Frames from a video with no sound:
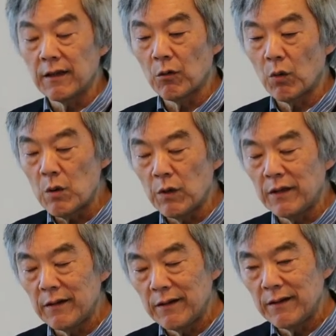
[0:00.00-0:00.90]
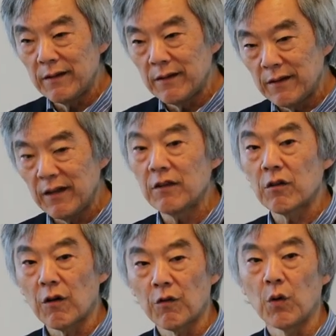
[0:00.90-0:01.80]
the way we tint
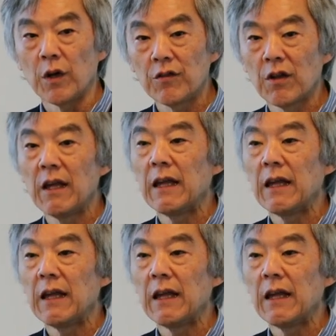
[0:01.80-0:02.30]
our voice